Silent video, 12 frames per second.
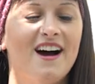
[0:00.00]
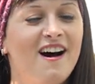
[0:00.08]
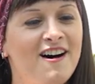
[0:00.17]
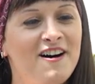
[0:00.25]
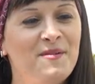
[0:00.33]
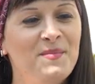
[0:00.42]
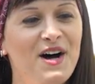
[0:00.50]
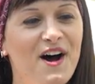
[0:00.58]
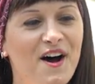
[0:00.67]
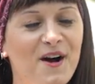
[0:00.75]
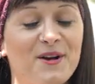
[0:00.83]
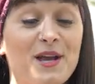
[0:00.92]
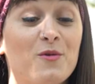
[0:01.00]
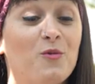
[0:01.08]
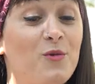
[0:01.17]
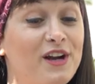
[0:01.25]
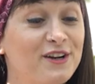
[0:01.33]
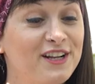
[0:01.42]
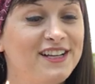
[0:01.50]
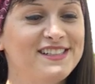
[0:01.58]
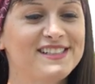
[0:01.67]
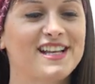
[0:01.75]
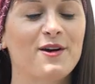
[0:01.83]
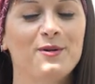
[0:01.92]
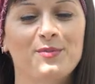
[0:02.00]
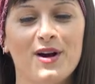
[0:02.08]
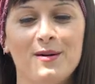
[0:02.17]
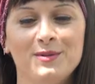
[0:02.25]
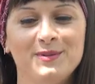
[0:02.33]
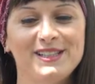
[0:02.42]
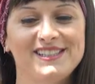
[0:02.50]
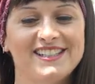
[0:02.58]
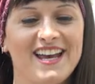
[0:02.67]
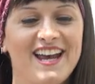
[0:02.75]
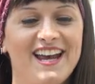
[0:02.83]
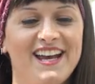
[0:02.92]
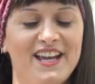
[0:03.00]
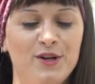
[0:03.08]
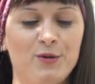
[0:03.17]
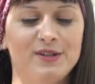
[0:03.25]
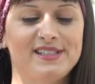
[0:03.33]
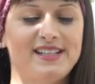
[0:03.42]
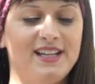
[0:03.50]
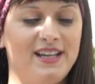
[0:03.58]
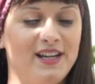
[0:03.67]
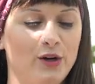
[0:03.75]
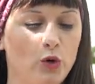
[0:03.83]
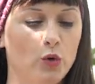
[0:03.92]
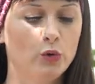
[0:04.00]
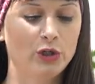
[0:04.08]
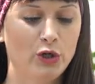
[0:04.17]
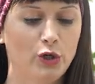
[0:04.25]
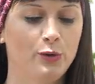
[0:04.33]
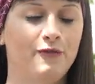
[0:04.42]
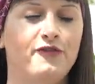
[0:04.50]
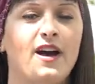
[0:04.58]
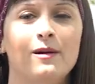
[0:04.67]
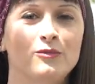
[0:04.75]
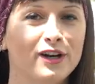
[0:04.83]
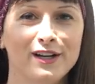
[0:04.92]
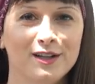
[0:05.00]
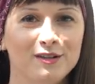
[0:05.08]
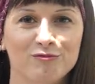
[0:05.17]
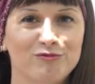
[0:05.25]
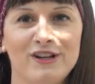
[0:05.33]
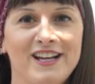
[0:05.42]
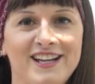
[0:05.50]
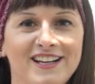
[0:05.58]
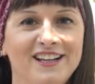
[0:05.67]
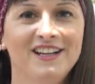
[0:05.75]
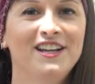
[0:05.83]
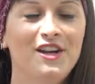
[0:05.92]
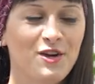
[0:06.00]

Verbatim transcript: Um, okay, weirdest, I would probably say it was the hula hoop fabric rig,